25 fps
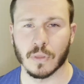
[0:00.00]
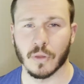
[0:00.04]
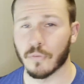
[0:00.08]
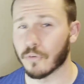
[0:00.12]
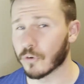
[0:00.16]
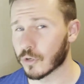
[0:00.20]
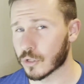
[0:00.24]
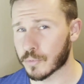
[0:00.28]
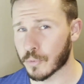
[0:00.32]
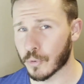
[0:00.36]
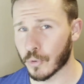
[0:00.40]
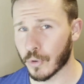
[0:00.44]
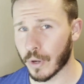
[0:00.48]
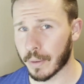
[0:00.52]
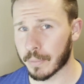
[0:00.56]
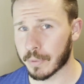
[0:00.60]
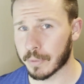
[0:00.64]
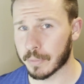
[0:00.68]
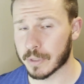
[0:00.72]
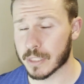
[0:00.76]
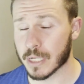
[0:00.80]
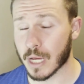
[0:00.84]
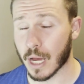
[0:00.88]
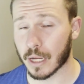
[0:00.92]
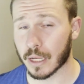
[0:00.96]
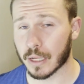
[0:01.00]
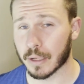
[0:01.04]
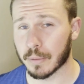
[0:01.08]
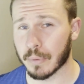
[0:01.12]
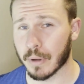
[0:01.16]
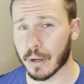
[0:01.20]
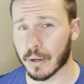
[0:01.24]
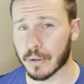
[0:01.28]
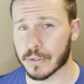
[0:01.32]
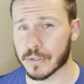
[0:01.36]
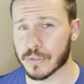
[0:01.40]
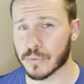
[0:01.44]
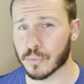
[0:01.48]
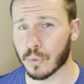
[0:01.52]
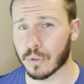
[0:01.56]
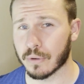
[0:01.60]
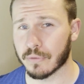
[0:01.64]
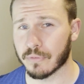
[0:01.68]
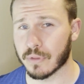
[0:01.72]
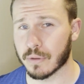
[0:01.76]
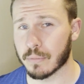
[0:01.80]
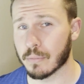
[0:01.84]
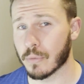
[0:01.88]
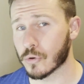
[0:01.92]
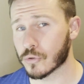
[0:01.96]
first boot I'm going to be talking about is one
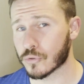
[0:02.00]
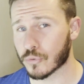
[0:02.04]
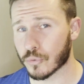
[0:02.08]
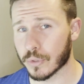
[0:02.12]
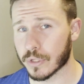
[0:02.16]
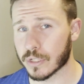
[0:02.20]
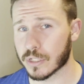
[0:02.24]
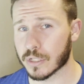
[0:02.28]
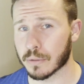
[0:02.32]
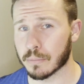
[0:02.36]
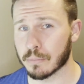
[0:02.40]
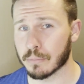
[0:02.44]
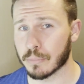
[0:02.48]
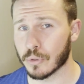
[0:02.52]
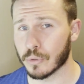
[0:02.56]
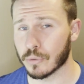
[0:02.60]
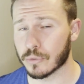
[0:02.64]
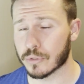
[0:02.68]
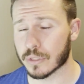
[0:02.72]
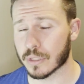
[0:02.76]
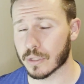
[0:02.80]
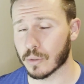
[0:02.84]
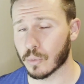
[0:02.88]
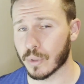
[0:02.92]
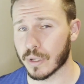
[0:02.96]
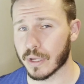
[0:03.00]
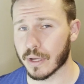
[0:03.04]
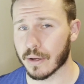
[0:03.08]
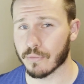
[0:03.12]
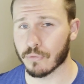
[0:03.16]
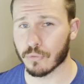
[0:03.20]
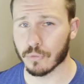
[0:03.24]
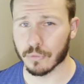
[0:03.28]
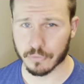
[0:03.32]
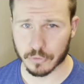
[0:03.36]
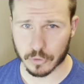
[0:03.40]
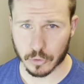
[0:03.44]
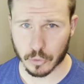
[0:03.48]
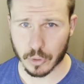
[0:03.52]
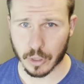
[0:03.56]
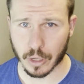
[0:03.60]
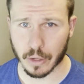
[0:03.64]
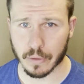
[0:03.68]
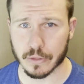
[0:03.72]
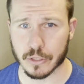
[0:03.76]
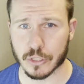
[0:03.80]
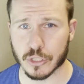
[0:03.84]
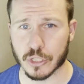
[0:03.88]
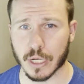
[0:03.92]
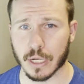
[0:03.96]
of the most recent boots that we have reviewed
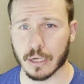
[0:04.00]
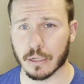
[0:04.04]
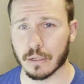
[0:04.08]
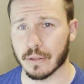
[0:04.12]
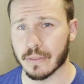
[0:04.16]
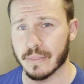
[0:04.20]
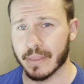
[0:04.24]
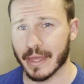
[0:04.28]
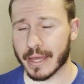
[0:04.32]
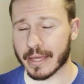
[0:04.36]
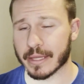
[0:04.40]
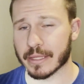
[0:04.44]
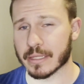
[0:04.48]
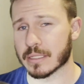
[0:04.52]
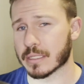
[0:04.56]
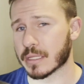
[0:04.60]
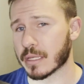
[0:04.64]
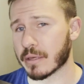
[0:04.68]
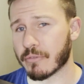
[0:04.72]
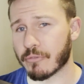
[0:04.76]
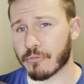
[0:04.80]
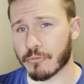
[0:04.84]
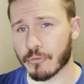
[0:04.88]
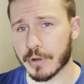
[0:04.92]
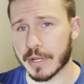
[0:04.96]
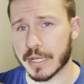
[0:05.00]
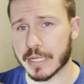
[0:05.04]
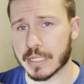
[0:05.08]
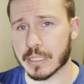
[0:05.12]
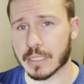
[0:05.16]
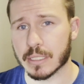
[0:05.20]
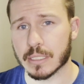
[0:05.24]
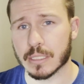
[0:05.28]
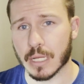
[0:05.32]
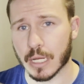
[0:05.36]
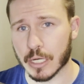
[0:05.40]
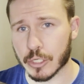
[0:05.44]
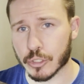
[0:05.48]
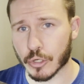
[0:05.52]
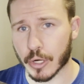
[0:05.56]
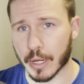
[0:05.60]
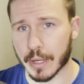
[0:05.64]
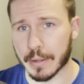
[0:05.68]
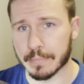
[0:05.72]
on the channel, and that is the Freet Tundra.